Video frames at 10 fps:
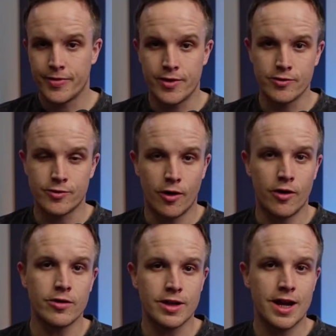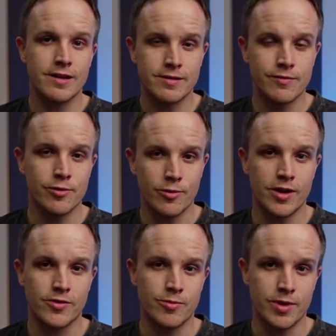there's all kinds of different
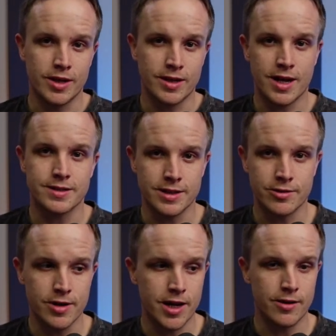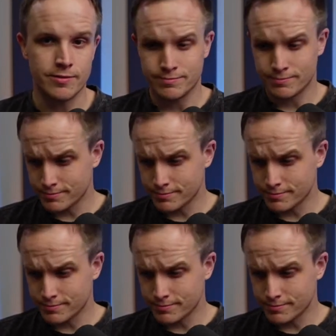ways to be a content creator.